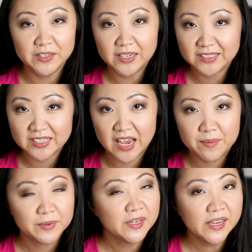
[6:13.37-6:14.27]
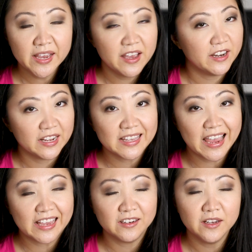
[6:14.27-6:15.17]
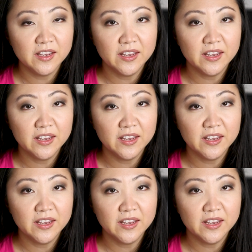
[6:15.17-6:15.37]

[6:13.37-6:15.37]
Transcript: a lot of time, and I gain